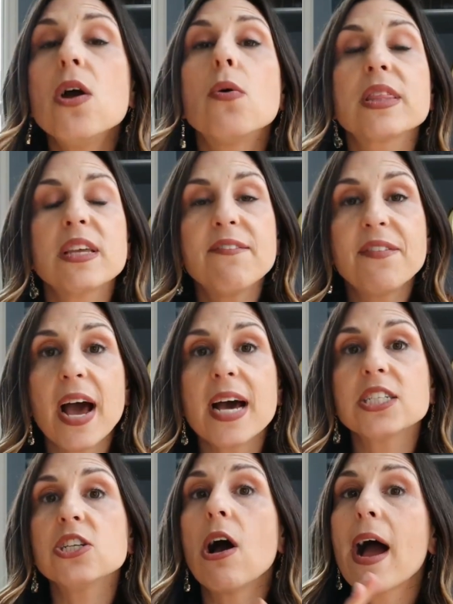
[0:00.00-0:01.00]
What the
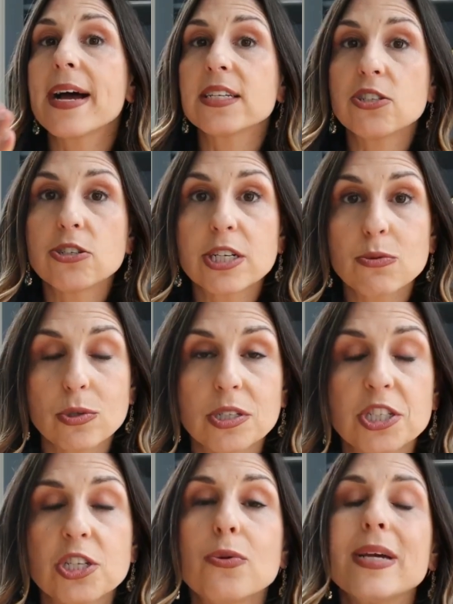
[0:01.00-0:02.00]
vaginal estrogen
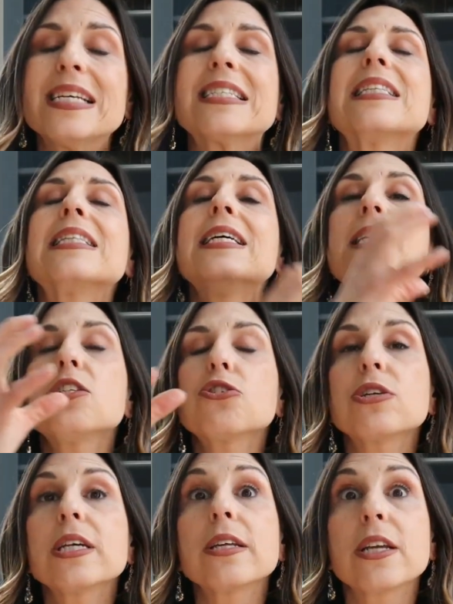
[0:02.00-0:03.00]
will do is
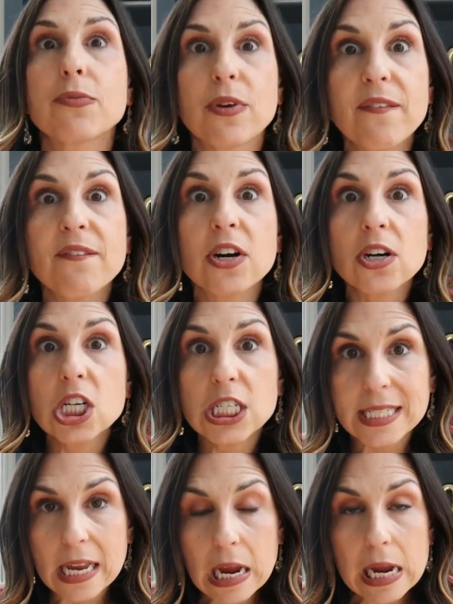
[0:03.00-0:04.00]
literally
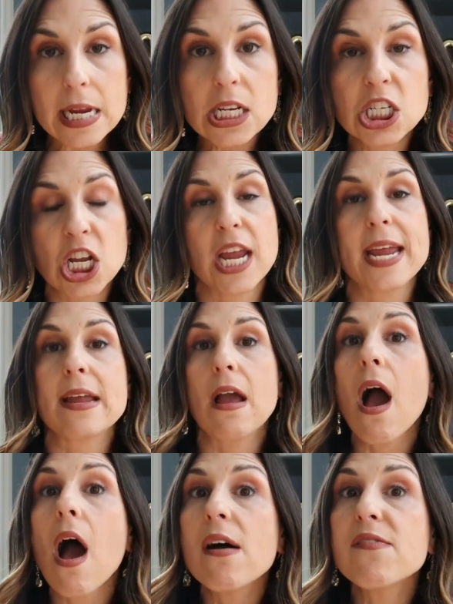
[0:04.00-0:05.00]
reverse aging
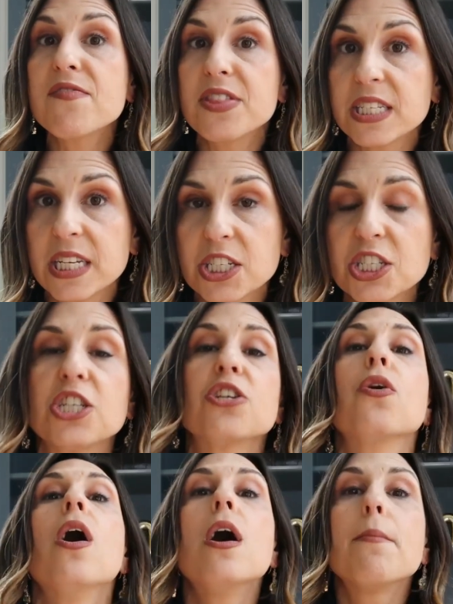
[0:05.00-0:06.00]
of the
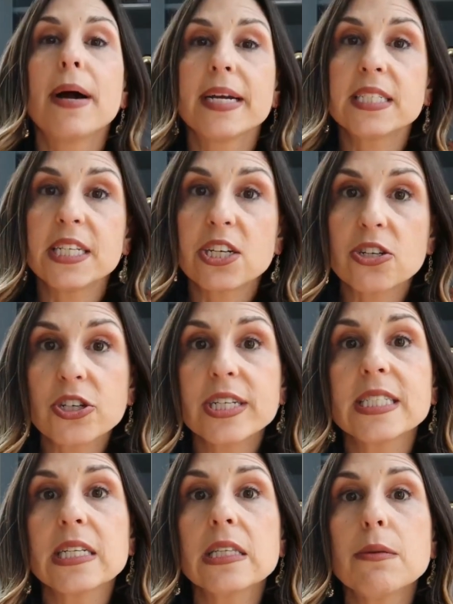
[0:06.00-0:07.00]
tissue by
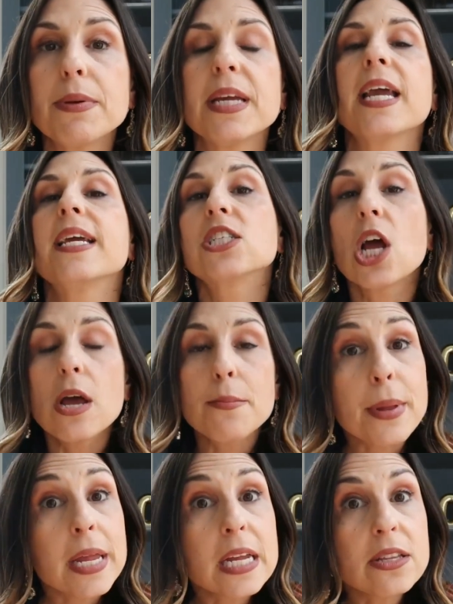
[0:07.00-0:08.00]
decreasing the pH,
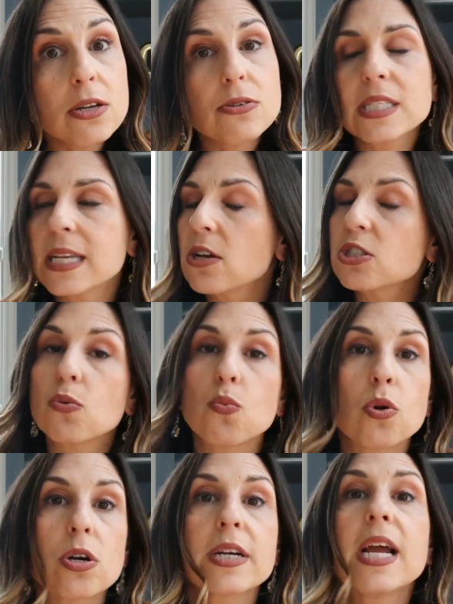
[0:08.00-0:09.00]
making those cells
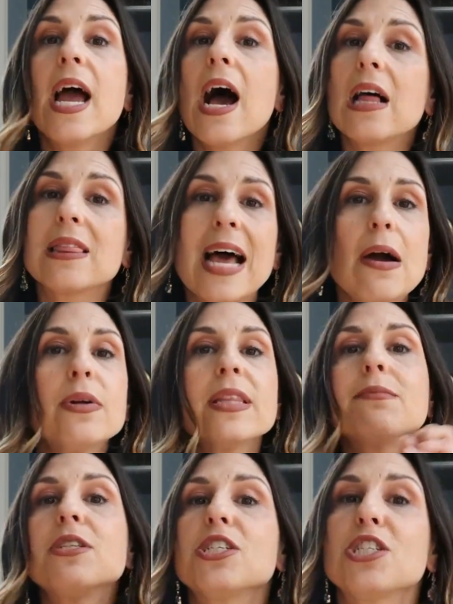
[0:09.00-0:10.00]
work, allowing
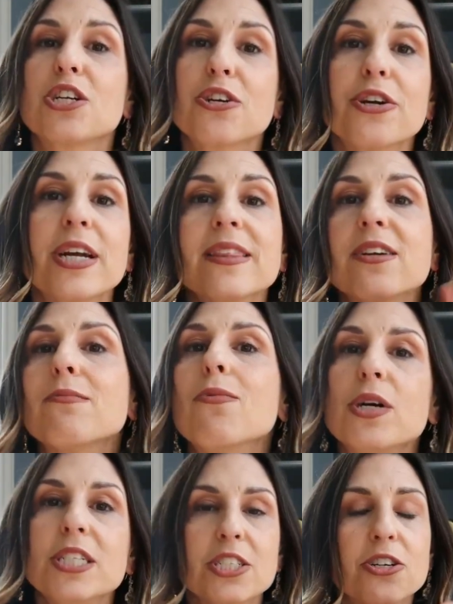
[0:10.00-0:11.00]
them to secrete their
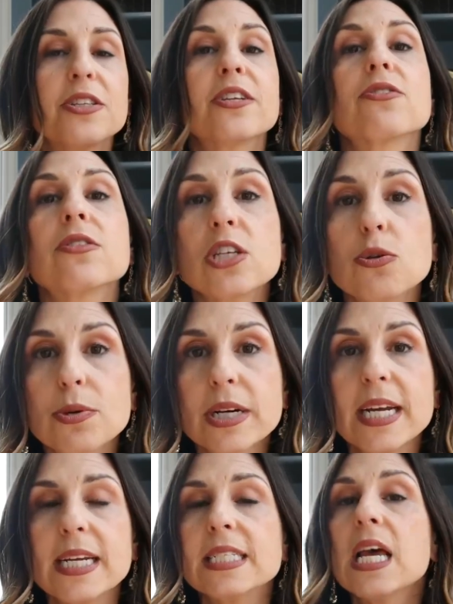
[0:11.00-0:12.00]
moisture and their
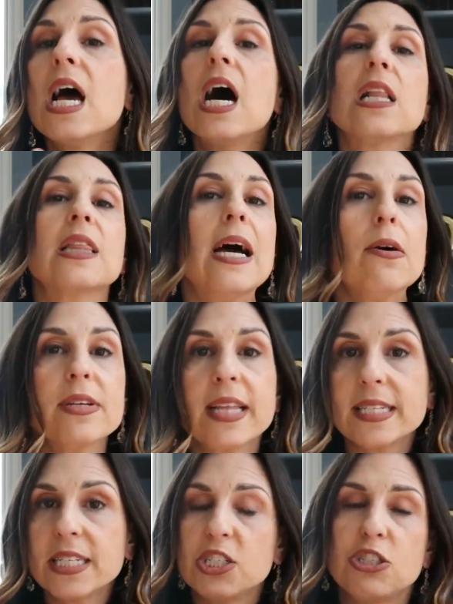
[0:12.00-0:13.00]
lubricants, allowing
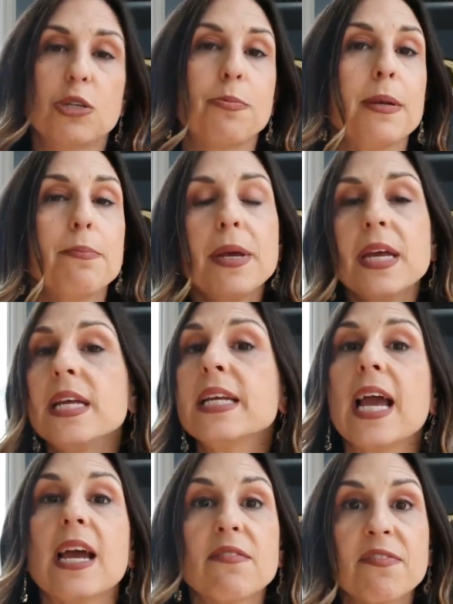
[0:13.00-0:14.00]
that tissue to be
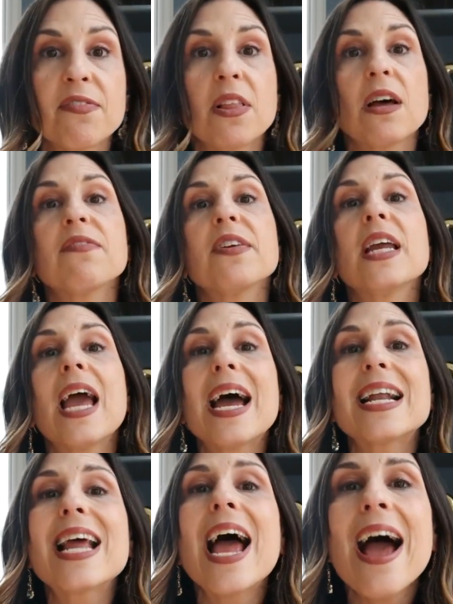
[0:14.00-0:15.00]
pink and fluffy
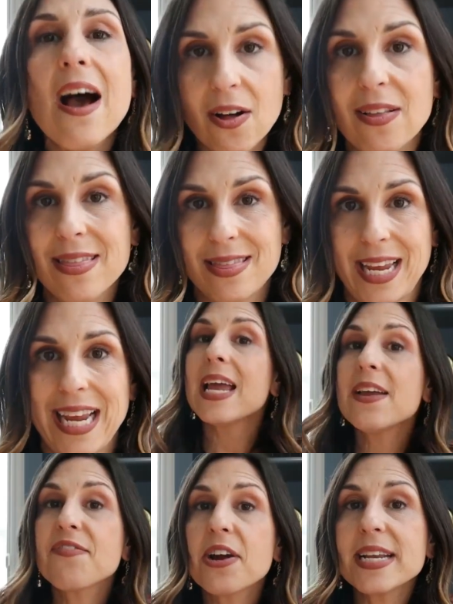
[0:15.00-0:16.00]
and healthy.
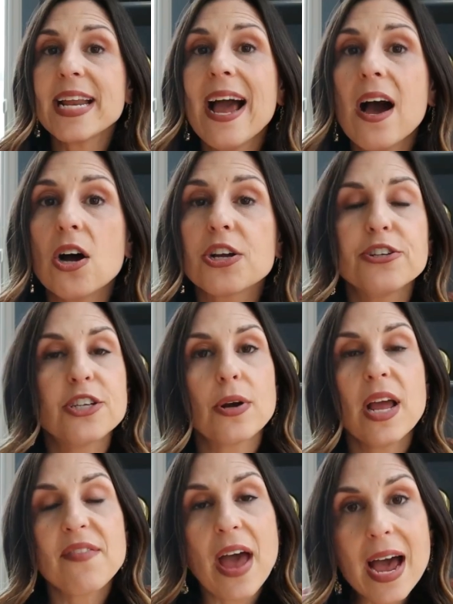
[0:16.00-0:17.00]
If right now you don't
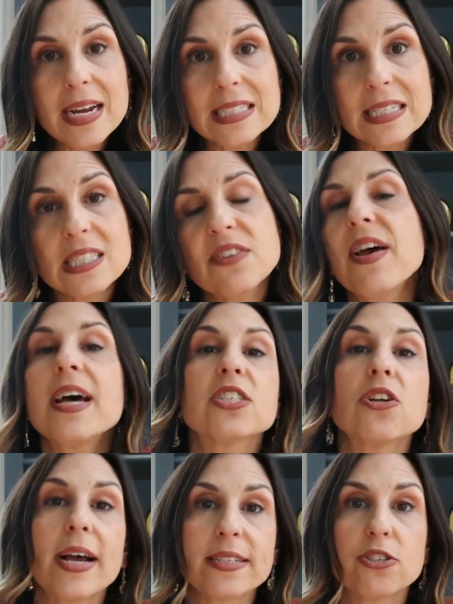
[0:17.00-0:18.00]
have access to
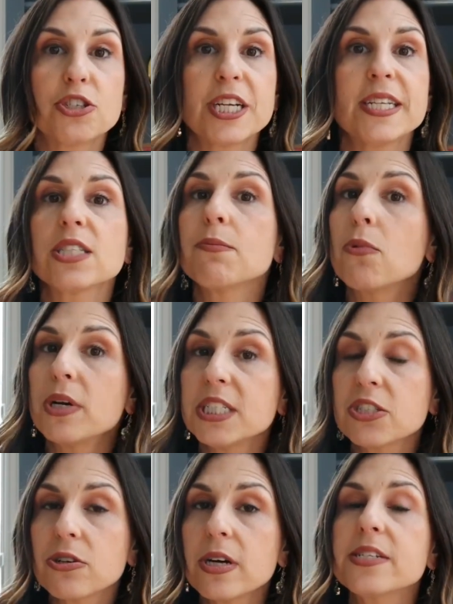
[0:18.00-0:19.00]
vaginal estrogens,
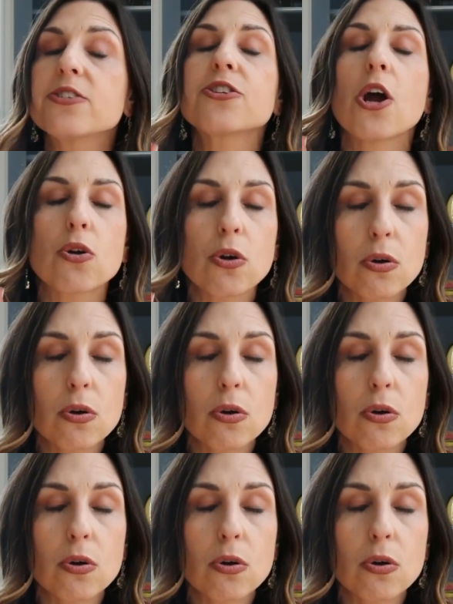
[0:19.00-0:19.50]
moisturizers are